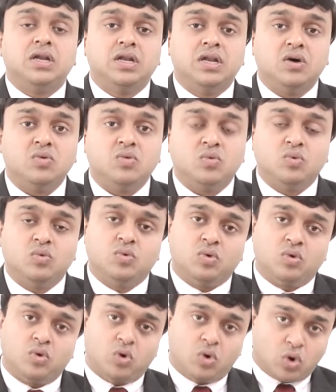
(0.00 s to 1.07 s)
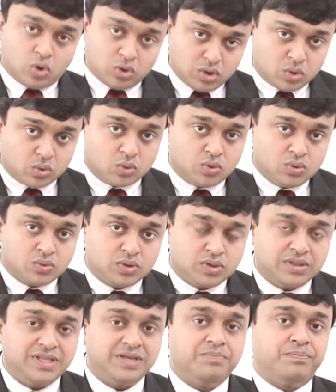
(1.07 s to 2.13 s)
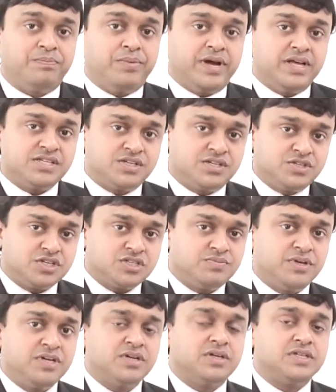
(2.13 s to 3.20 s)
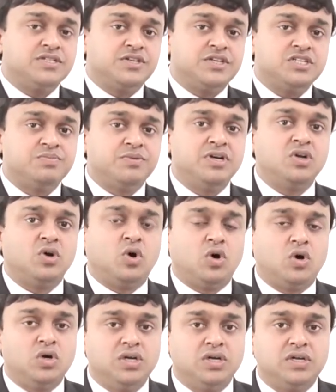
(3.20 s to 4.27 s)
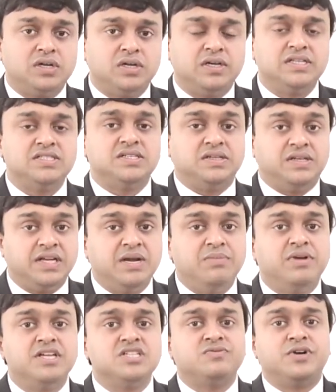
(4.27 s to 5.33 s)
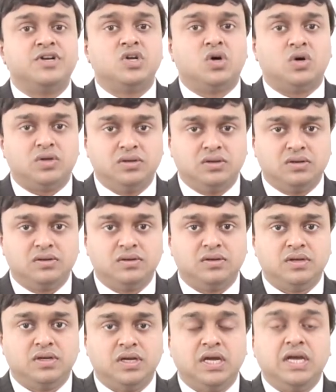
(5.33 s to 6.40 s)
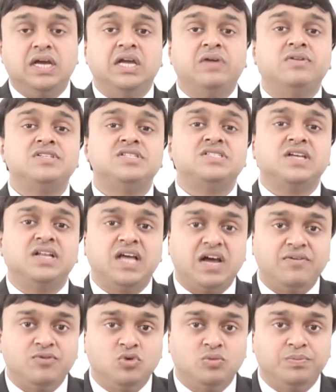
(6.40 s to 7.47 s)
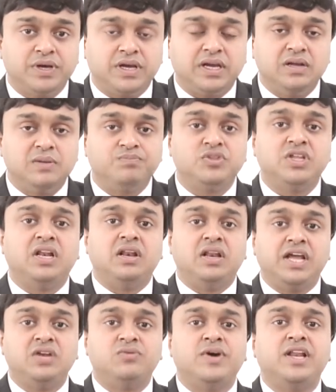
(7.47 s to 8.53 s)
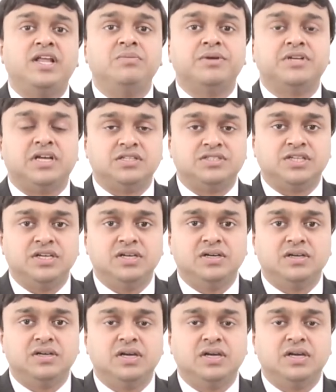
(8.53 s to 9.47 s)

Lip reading: Now, although the best judgment assessment order is deemed as withdrawn, he will still have to pay the late filing penalty